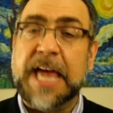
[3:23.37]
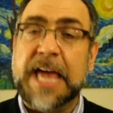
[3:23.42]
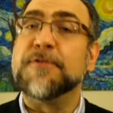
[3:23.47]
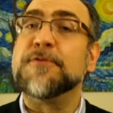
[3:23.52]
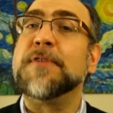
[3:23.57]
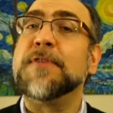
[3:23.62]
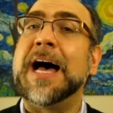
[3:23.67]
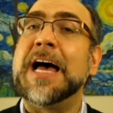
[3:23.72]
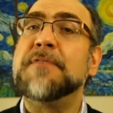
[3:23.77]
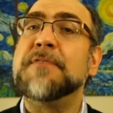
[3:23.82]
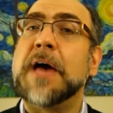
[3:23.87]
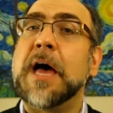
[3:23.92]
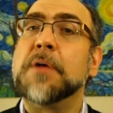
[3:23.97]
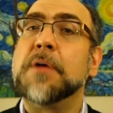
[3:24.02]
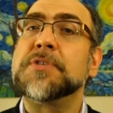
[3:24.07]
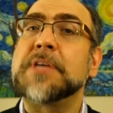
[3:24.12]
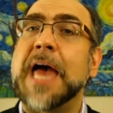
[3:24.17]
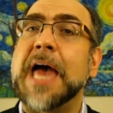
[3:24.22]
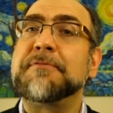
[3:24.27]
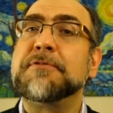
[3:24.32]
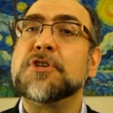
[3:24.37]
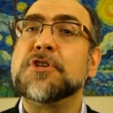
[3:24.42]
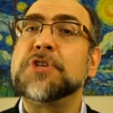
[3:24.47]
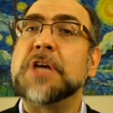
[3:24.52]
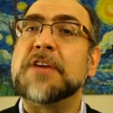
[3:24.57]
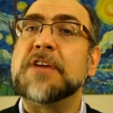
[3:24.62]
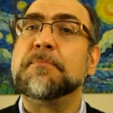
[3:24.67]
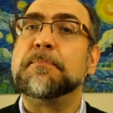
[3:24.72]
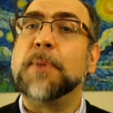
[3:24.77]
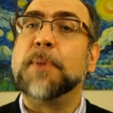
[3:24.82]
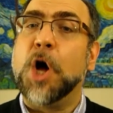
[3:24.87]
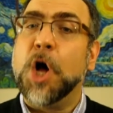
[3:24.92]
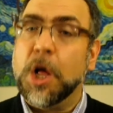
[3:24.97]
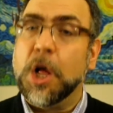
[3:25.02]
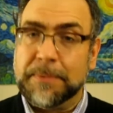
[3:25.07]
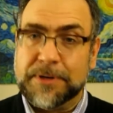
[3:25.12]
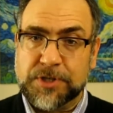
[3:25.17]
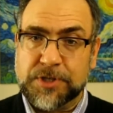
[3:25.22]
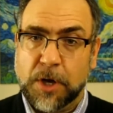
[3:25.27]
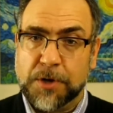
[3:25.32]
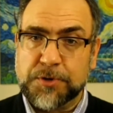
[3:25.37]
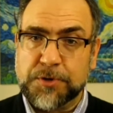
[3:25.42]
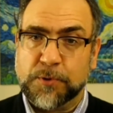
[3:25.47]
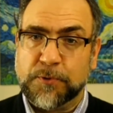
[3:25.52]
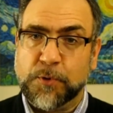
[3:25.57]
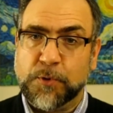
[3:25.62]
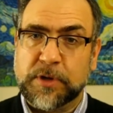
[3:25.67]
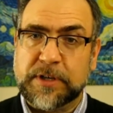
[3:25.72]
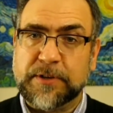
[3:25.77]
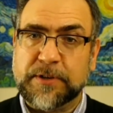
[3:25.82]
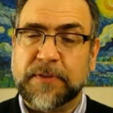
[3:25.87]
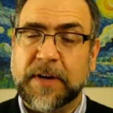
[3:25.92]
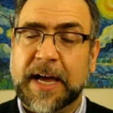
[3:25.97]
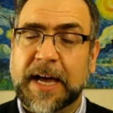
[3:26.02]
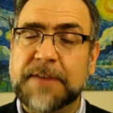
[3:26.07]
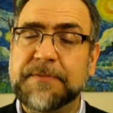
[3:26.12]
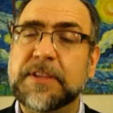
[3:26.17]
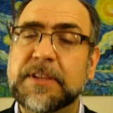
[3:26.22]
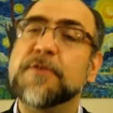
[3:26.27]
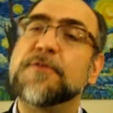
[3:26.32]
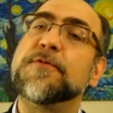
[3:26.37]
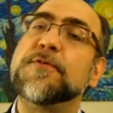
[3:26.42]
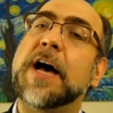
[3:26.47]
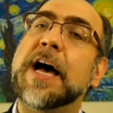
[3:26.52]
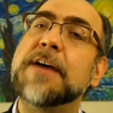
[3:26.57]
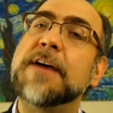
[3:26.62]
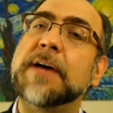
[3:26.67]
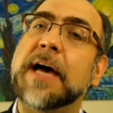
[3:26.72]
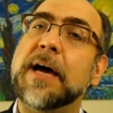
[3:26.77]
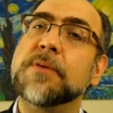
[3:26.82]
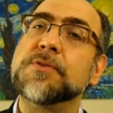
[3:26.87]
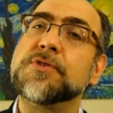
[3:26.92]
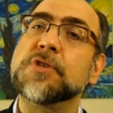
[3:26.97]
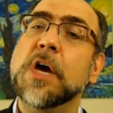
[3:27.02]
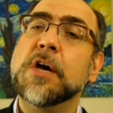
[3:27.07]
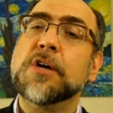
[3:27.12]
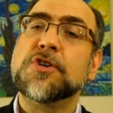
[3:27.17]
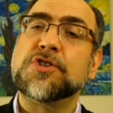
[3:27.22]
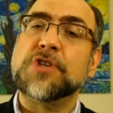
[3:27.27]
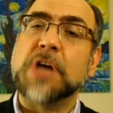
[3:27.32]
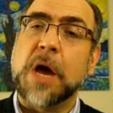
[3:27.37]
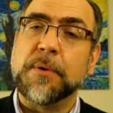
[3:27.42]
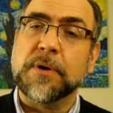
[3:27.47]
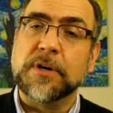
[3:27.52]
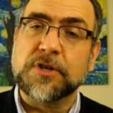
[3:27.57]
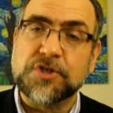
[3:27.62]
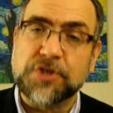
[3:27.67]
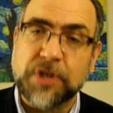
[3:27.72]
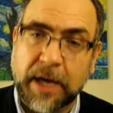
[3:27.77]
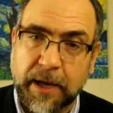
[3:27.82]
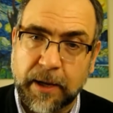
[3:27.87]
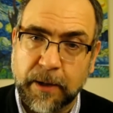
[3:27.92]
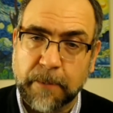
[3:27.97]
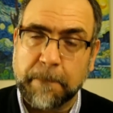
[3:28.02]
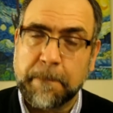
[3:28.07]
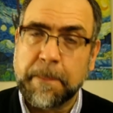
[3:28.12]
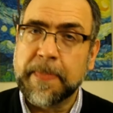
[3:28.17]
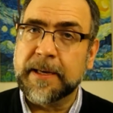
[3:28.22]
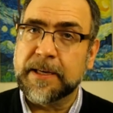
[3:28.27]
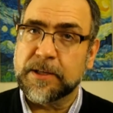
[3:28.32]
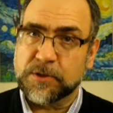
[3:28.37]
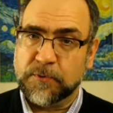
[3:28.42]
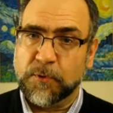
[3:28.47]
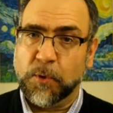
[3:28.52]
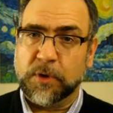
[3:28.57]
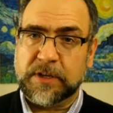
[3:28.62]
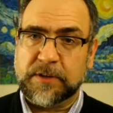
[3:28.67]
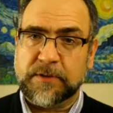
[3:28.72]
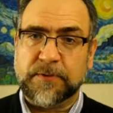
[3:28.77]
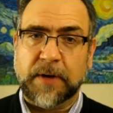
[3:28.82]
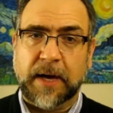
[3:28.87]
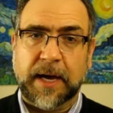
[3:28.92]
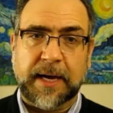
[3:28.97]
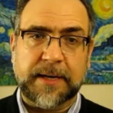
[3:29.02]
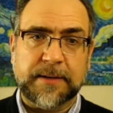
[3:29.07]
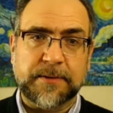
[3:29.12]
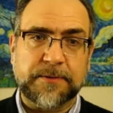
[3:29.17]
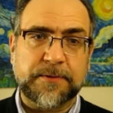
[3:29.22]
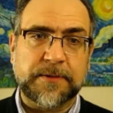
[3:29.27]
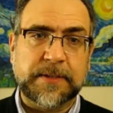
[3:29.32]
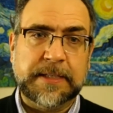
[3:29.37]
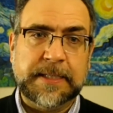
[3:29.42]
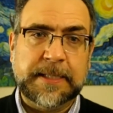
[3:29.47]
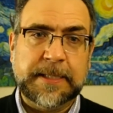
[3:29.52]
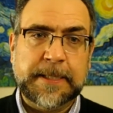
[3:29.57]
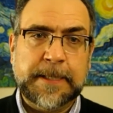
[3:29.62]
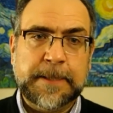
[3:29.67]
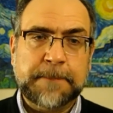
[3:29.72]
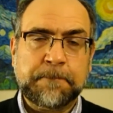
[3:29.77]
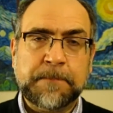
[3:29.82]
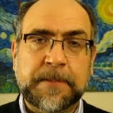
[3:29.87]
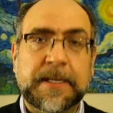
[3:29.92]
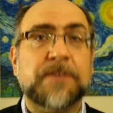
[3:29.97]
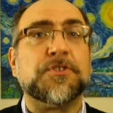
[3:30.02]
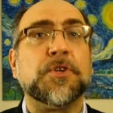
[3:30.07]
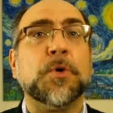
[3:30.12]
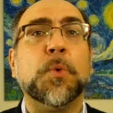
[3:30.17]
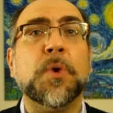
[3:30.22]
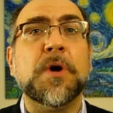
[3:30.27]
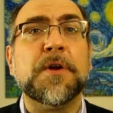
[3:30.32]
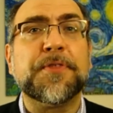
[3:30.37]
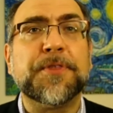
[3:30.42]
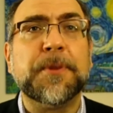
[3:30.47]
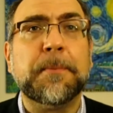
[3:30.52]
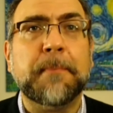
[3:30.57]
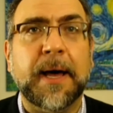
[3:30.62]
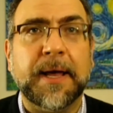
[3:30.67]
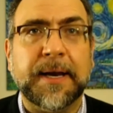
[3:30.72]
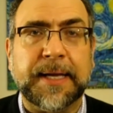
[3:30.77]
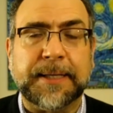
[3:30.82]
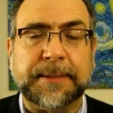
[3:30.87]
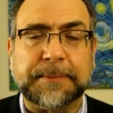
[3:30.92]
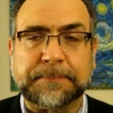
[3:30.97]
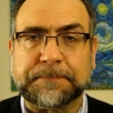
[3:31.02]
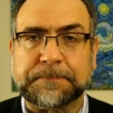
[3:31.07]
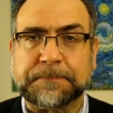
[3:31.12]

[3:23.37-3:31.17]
A 5 ounce aftershave balm is also 45, and the 5 ounce shower gel is 45. Is it worth the money?